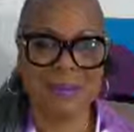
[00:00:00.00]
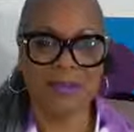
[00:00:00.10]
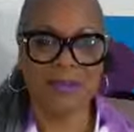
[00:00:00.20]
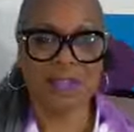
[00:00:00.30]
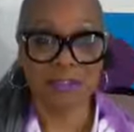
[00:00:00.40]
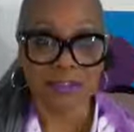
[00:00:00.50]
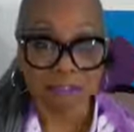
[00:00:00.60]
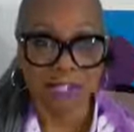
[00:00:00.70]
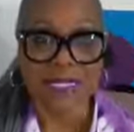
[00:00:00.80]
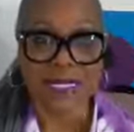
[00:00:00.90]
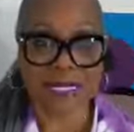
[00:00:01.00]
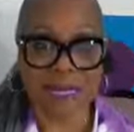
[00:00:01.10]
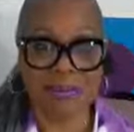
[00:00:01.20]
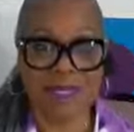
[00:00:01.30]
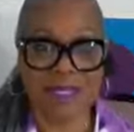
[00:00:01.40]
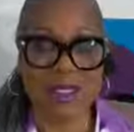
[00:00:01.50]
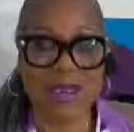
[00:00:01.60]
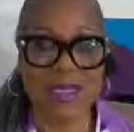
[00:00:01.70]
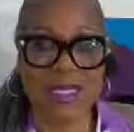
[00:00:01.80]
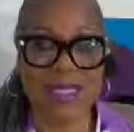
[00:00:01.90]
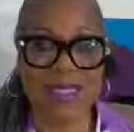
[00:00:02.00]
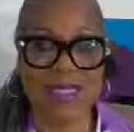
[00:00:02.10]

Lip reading: To fully step into it,